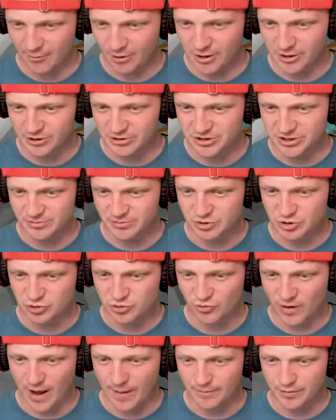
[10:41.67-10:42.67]
we're gonna do some
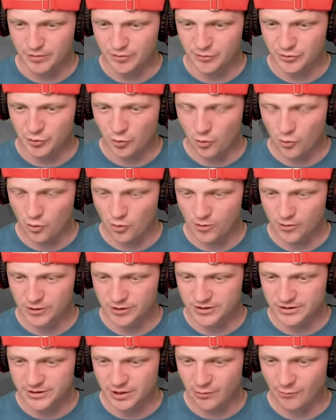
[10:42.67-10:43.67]
trap
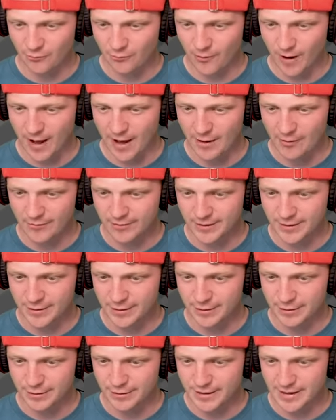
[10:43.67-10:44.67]
doors around
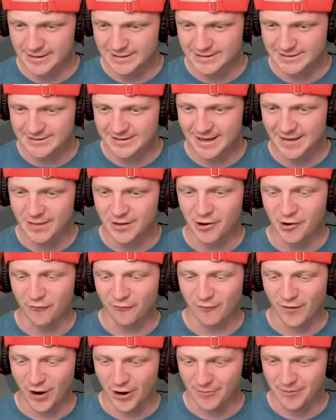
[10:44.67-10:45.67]
this, and then our
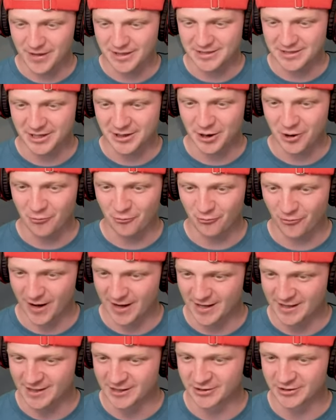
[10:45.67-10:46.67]
fire pit's gonna go
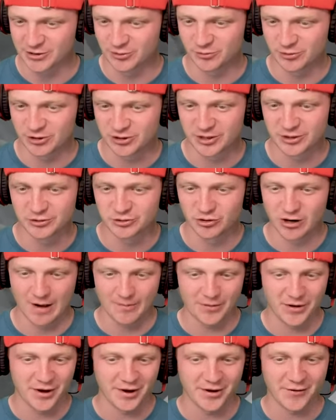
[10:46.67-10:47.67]
right here. So we're just gonna
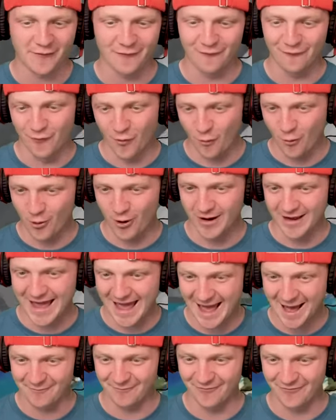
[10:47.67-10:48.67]
drop in four
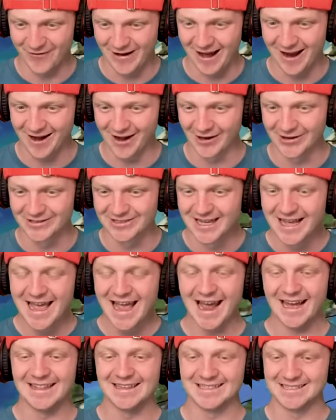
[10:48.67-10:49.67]
campfires,
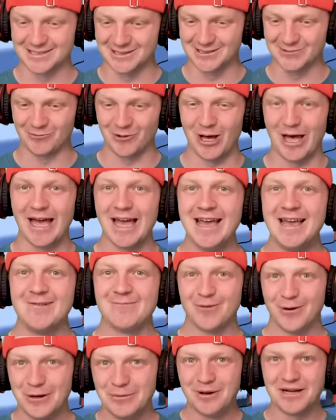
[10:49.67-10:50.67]
and this is what
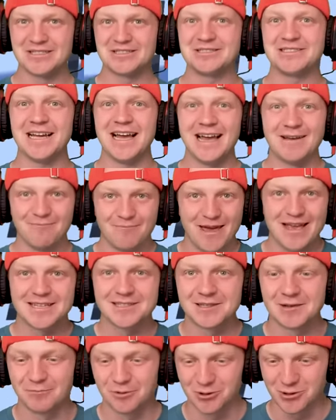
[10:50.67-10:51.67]
pretty much
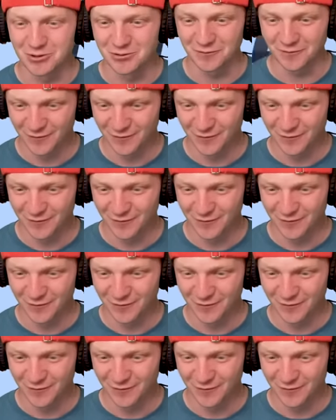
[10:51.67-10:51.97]
makes the balloon